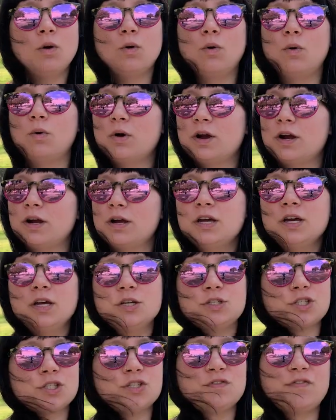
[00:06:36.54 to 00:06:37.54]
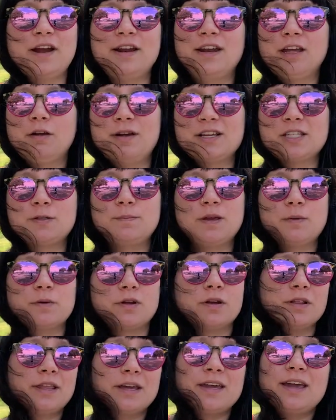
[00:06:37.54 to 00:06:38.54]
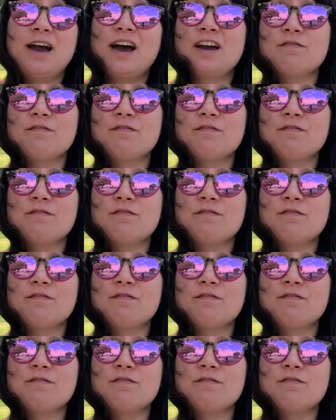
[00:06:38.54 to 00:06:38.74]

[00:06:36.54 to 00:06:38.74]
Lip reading: Or just finding a recipe where you're like, yeah,